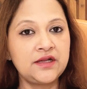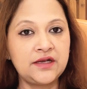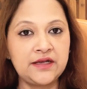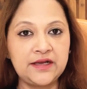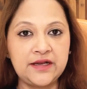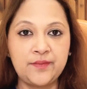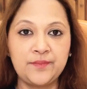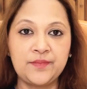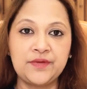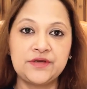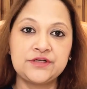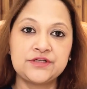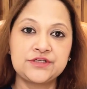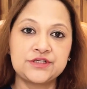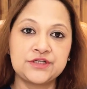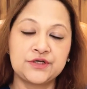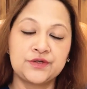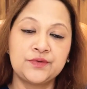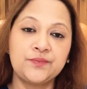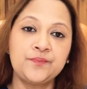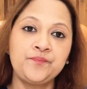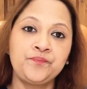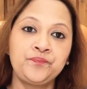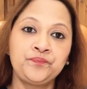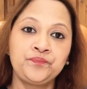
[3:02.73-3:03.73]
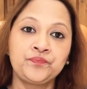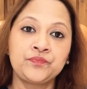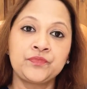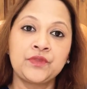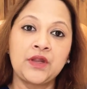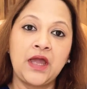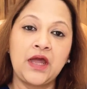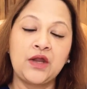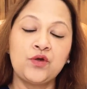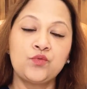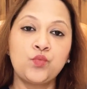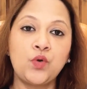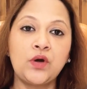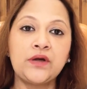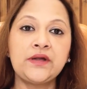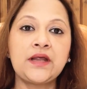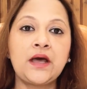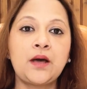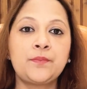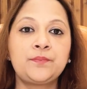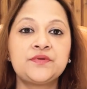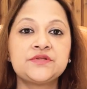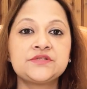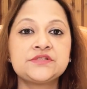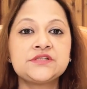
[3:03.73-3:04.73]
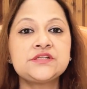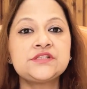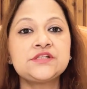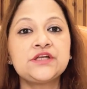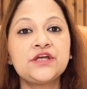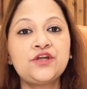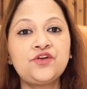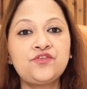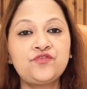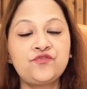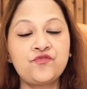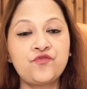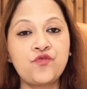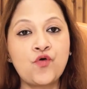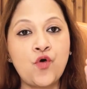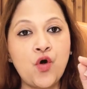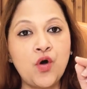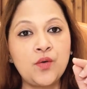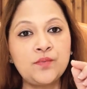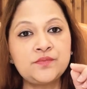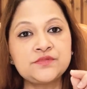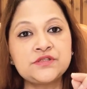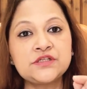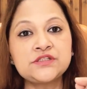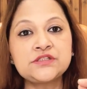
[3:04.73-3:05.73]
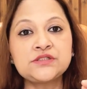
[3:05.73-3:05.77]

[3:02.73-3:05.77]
a layman term. And what happens is it forms a